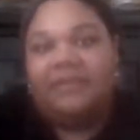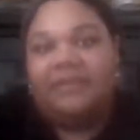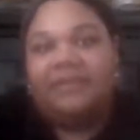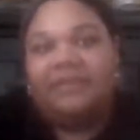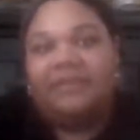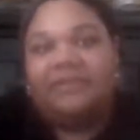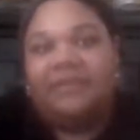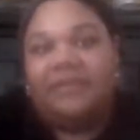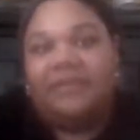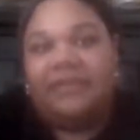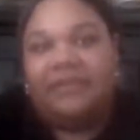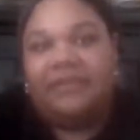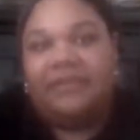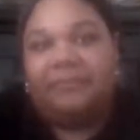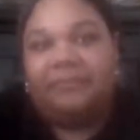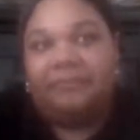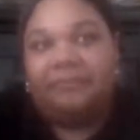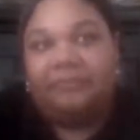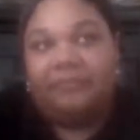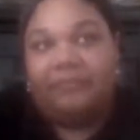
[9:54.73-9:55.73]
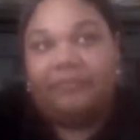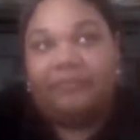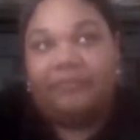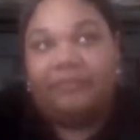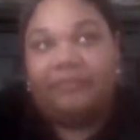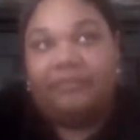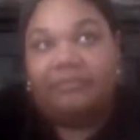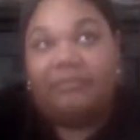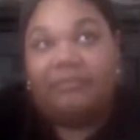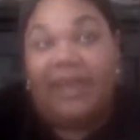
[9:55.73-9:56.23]
some
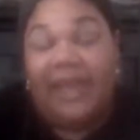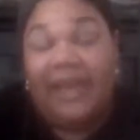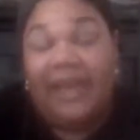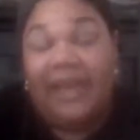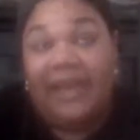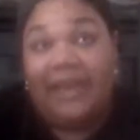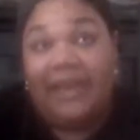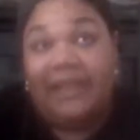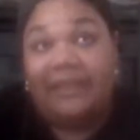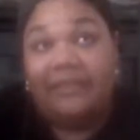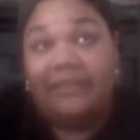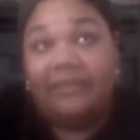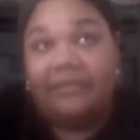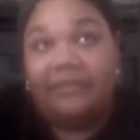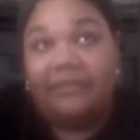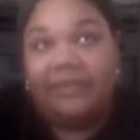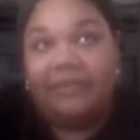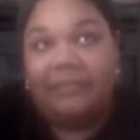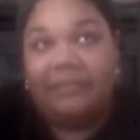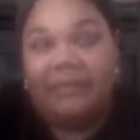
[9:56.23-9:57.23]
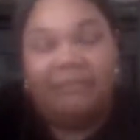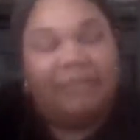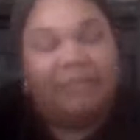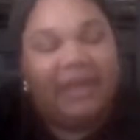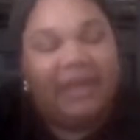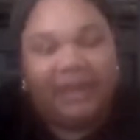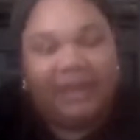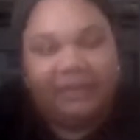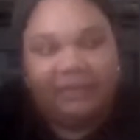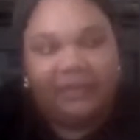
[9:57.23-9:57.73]
pads from
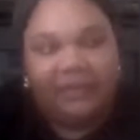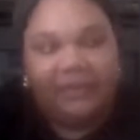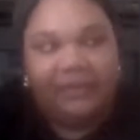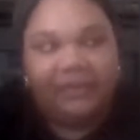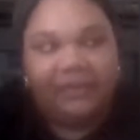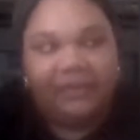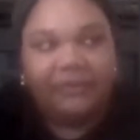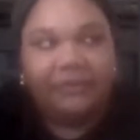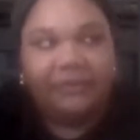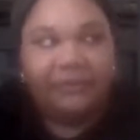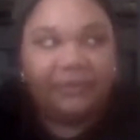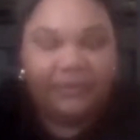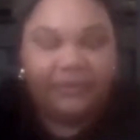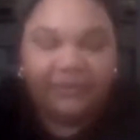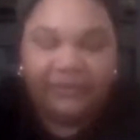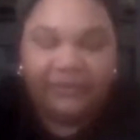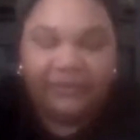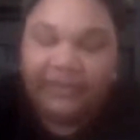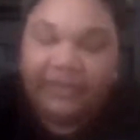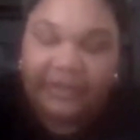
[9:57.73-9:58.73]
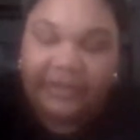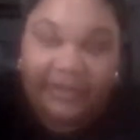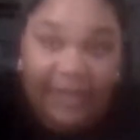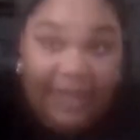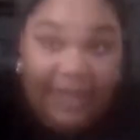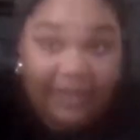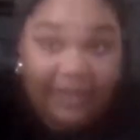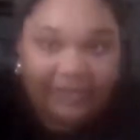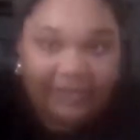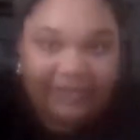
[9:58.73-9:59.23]
Empower You, which is in
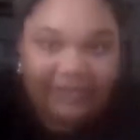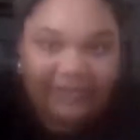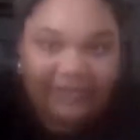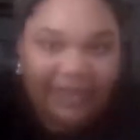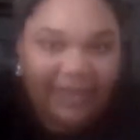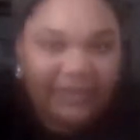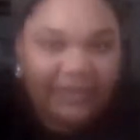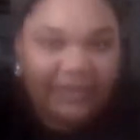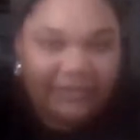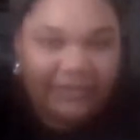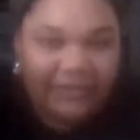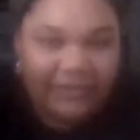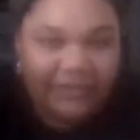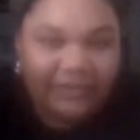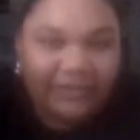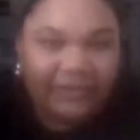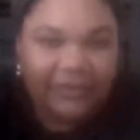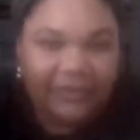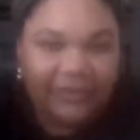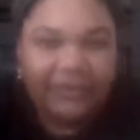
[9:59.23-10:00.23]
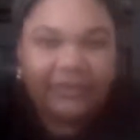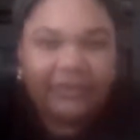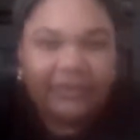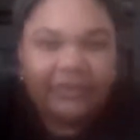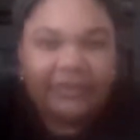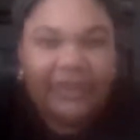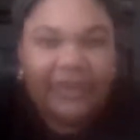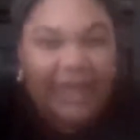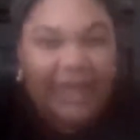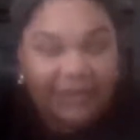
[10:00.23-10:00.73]
Dallas, Texas.
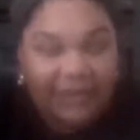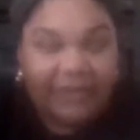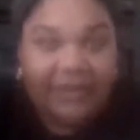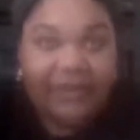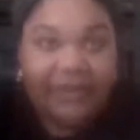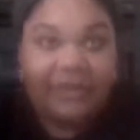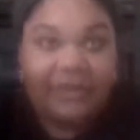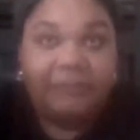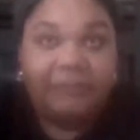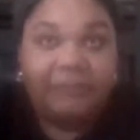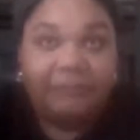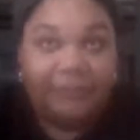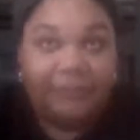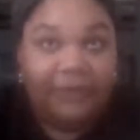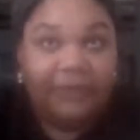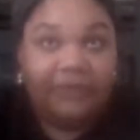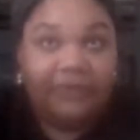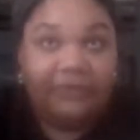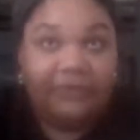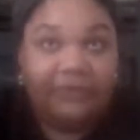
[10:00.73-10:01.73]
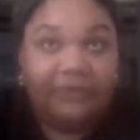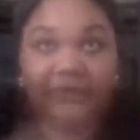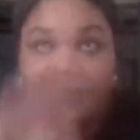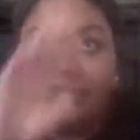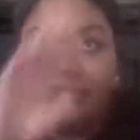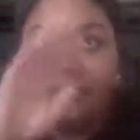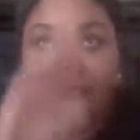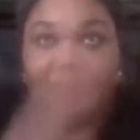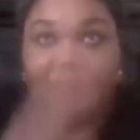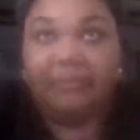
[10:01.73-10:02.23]
That came first,
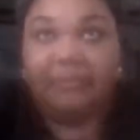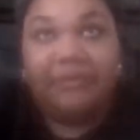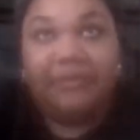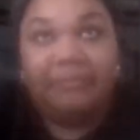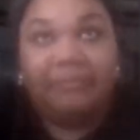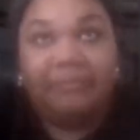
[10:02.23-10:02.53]
but the